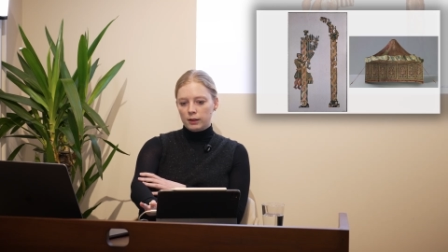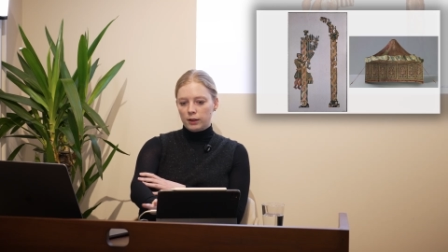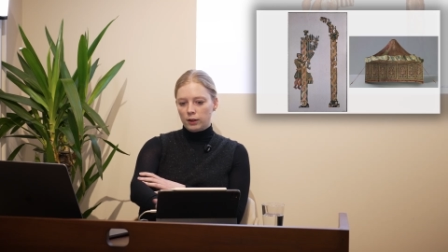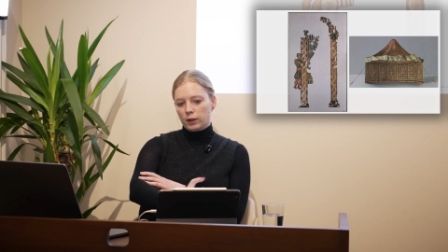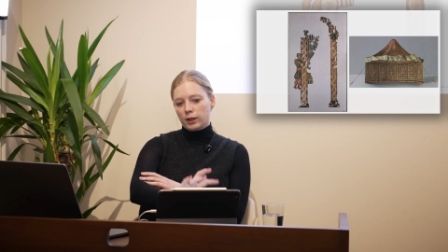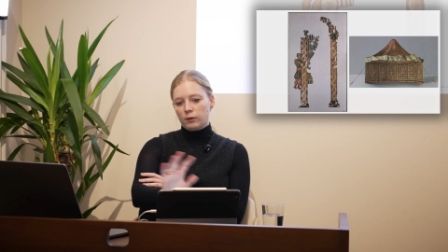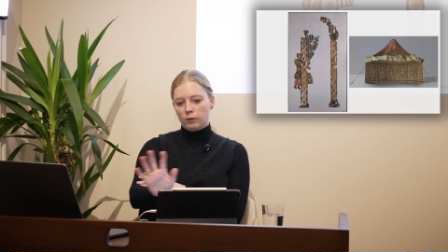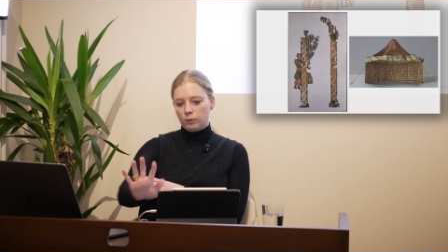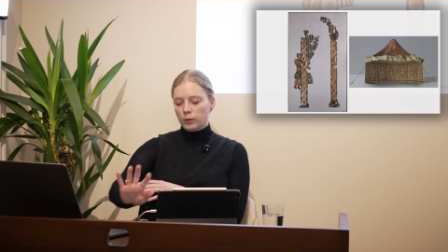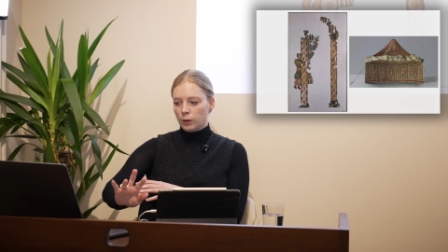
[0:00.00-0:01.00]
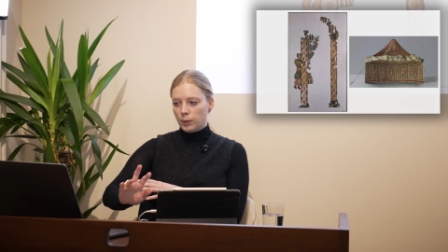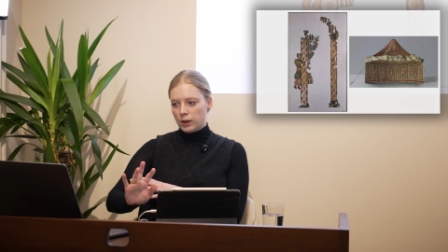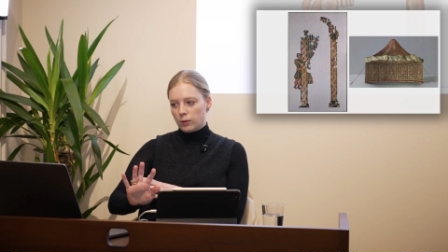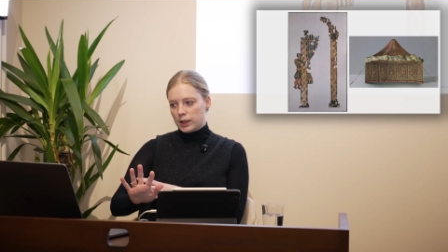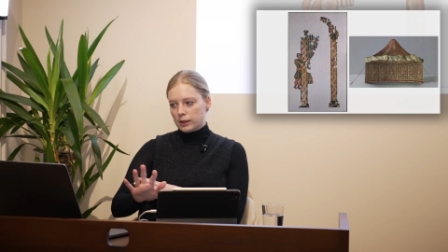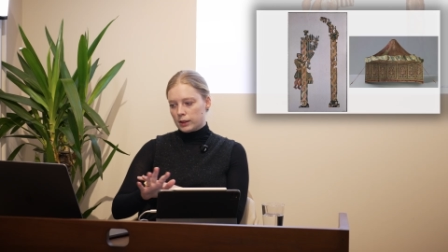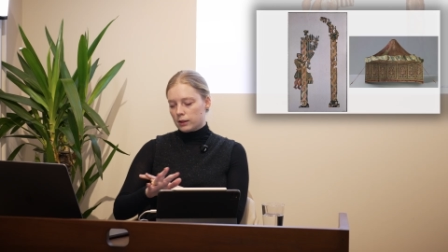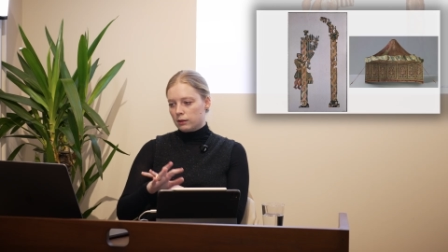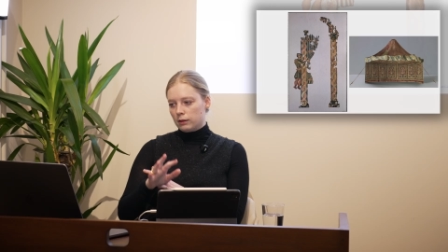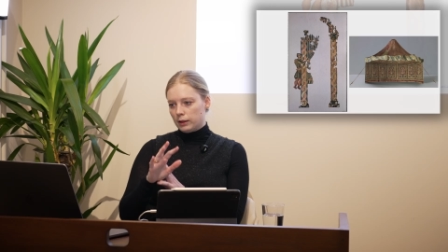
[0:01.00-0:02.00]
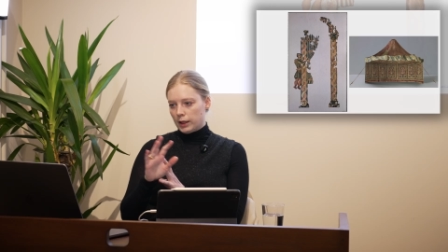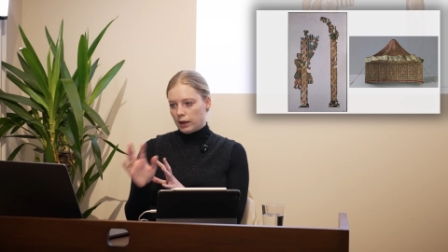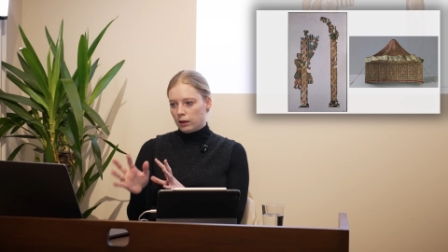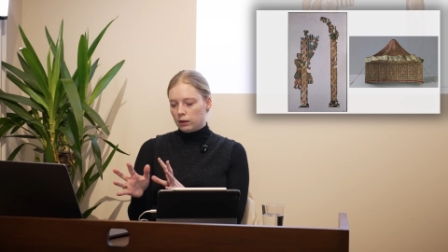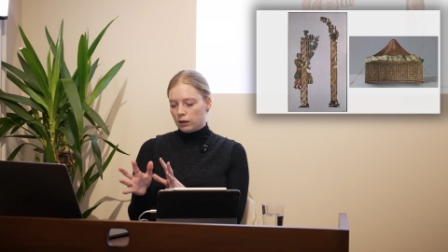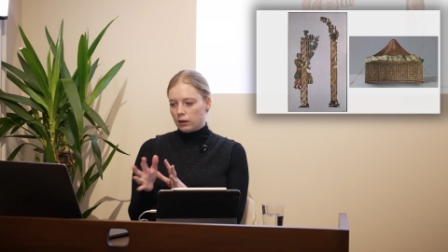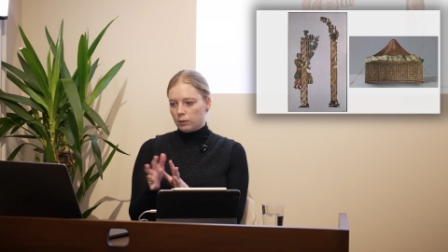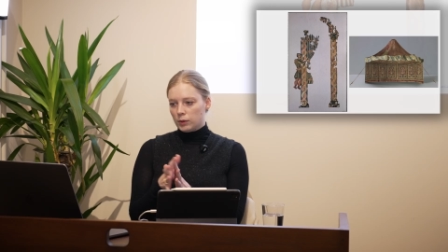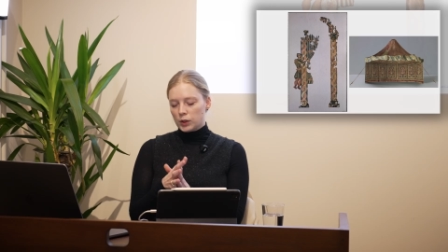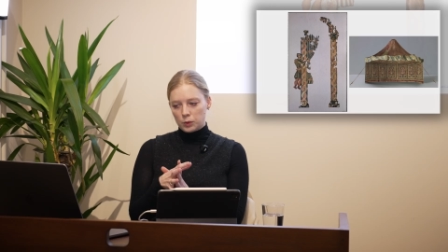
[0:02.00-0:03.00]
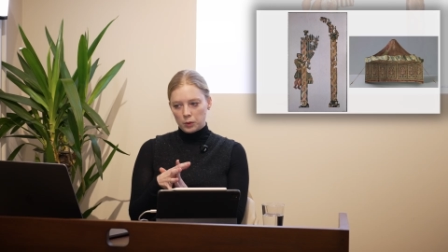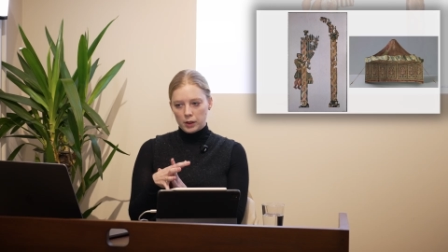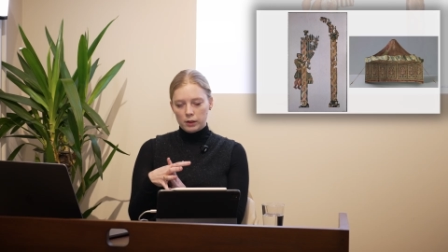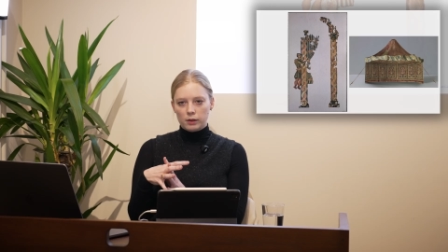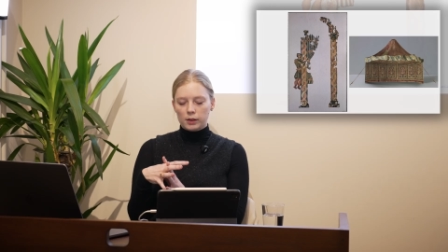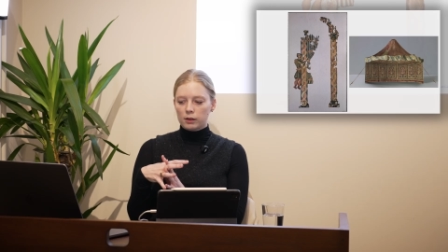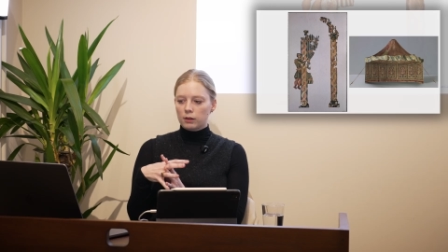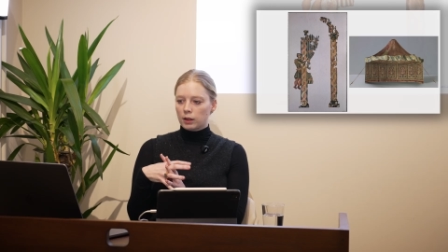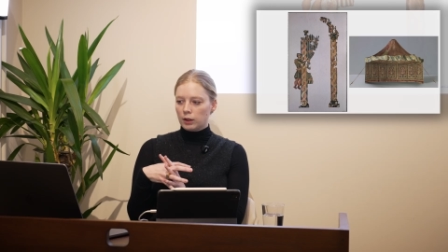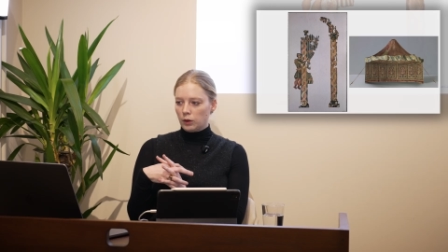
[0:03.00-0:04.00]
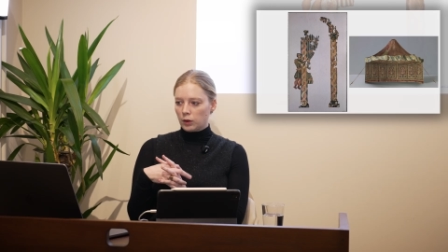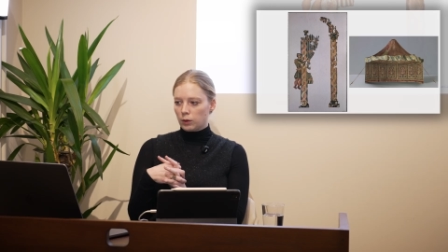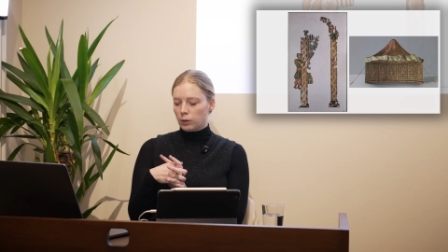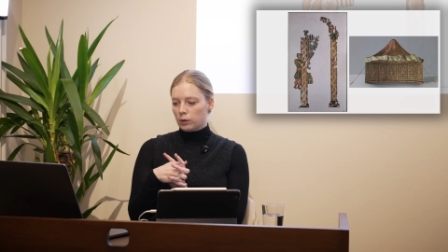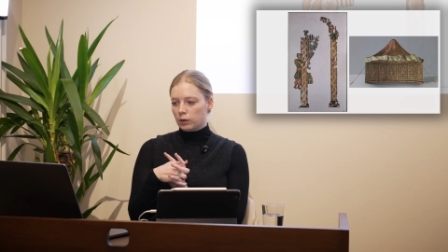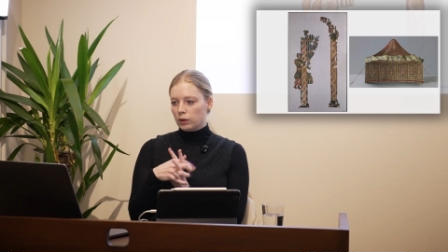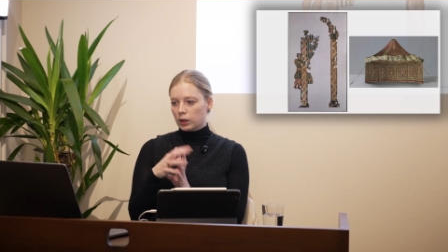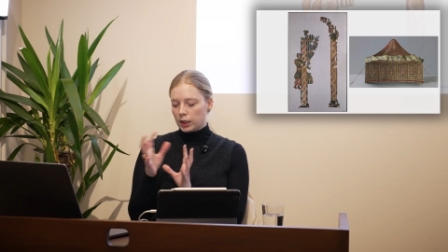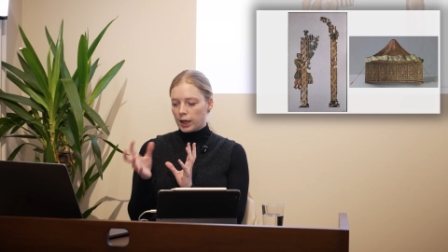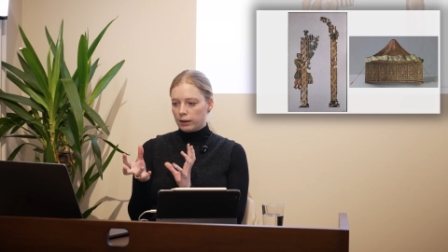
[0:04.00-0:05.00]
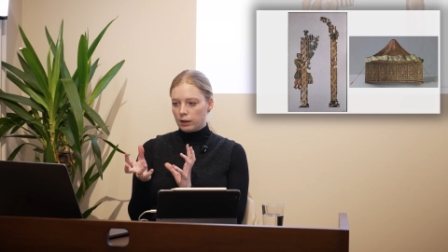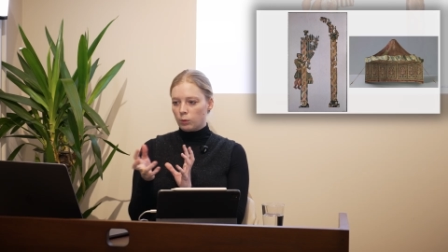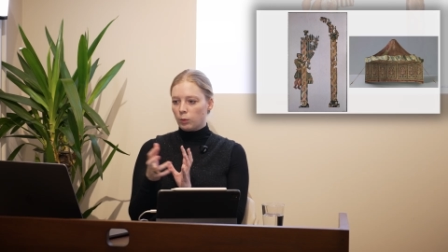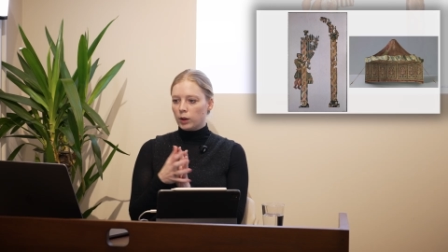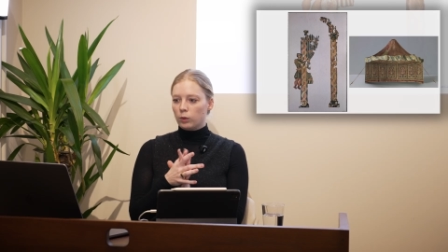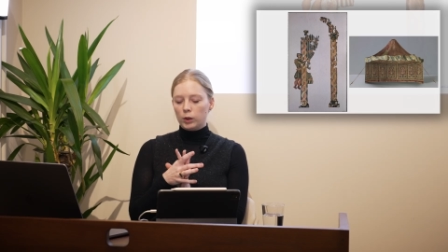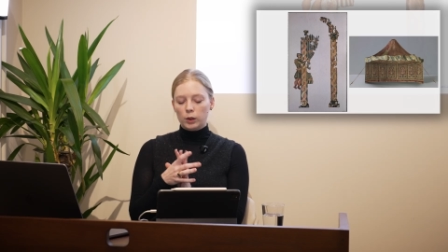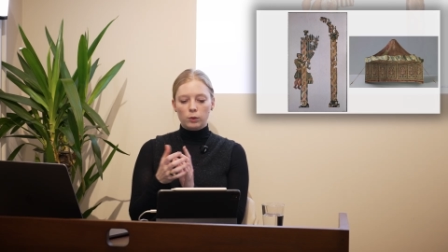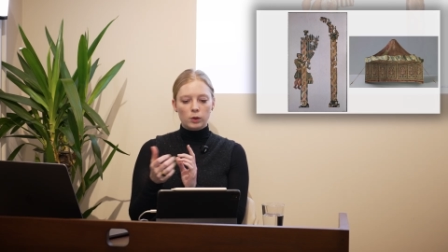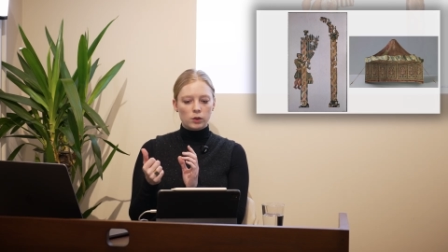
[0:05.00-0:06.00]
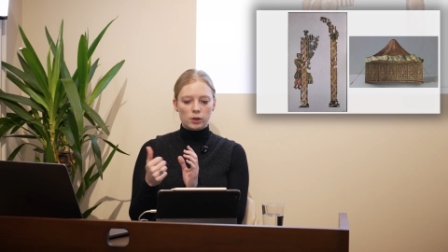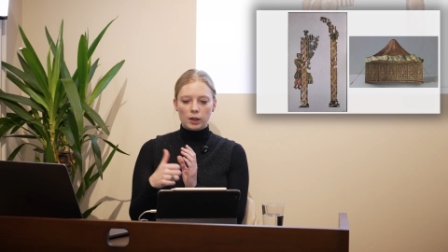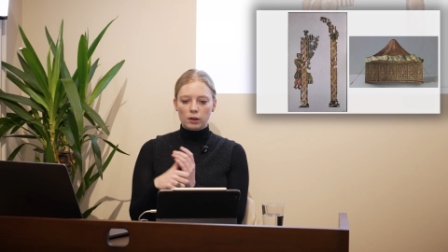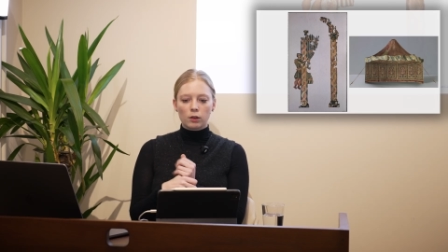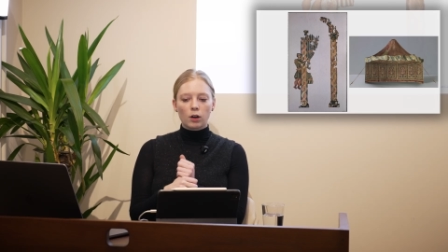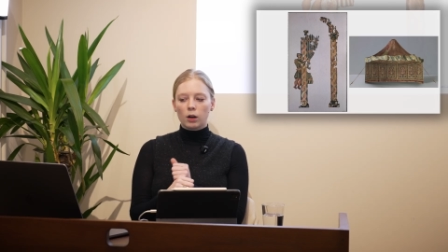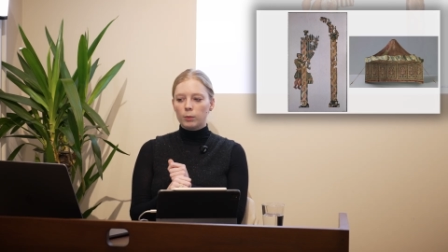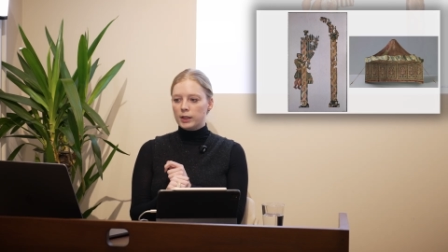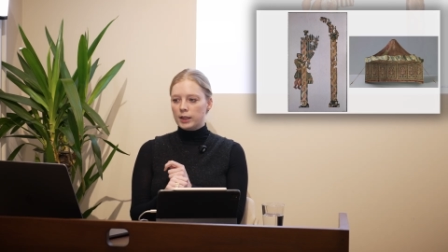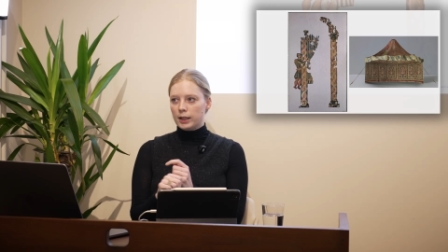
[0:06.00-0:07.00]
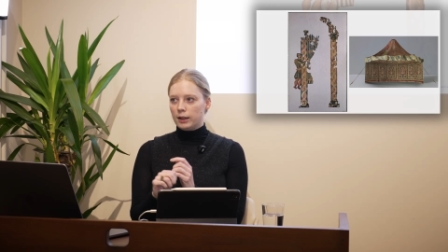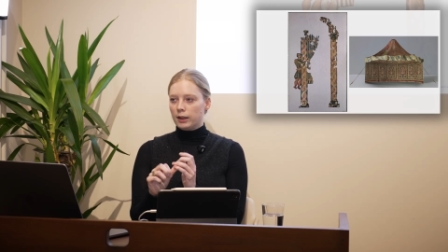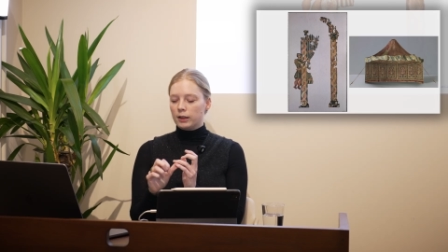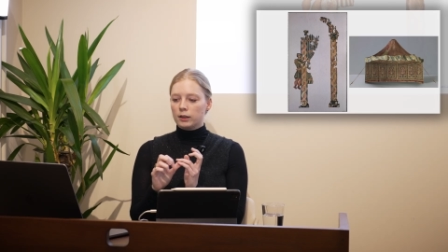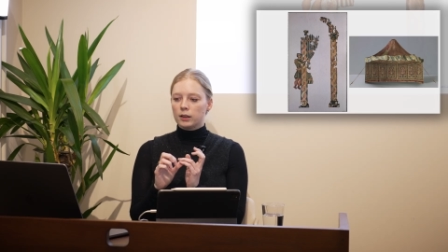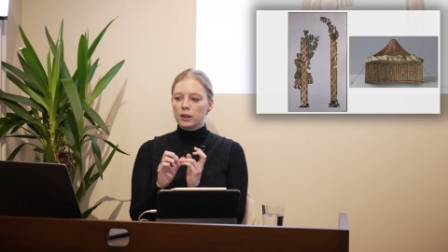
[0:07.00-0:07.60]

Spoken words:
there are many ways that historians can look at them, but there's like carbon dating